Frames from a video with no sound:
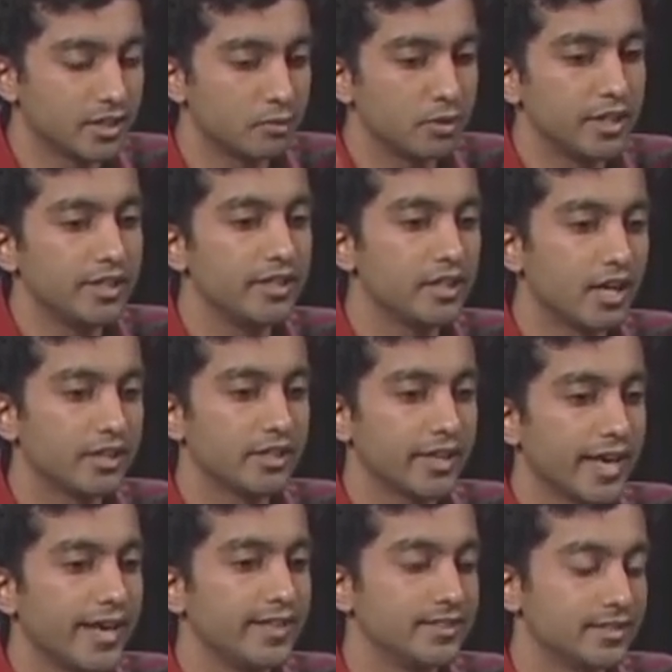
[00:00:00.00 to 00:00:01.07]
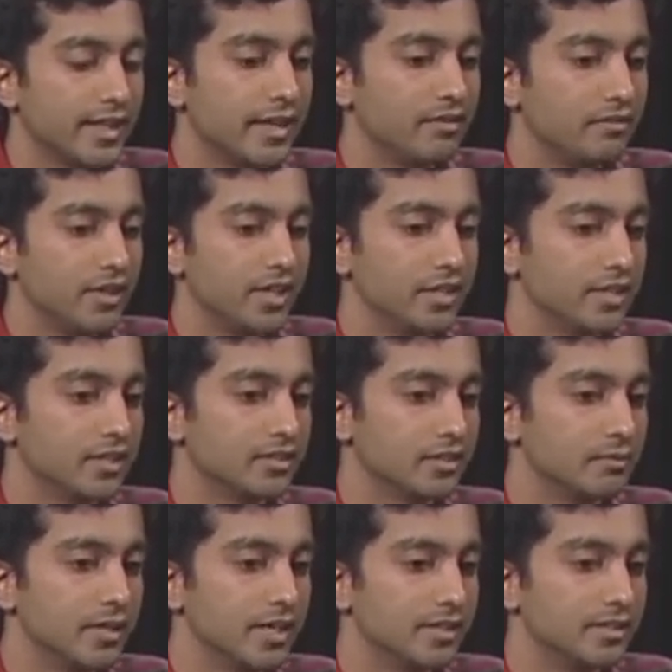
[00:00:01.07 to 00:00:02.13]
completely not the case that
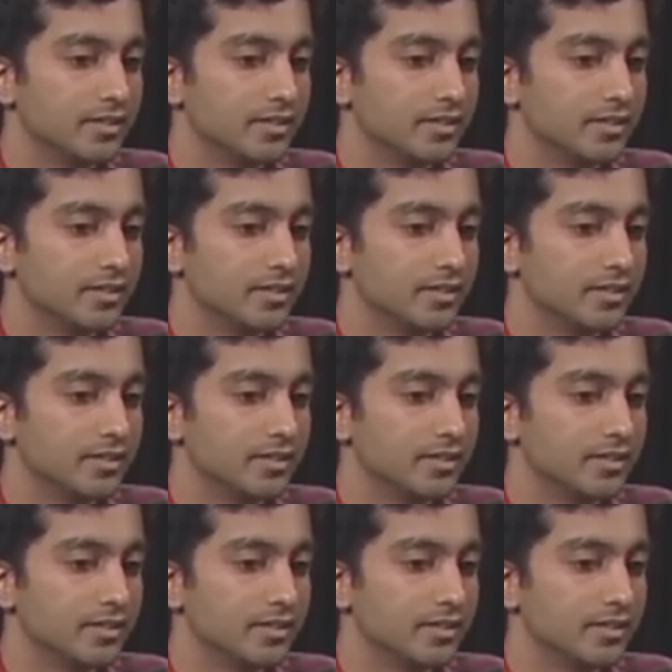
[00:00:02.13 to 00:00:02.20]
veganism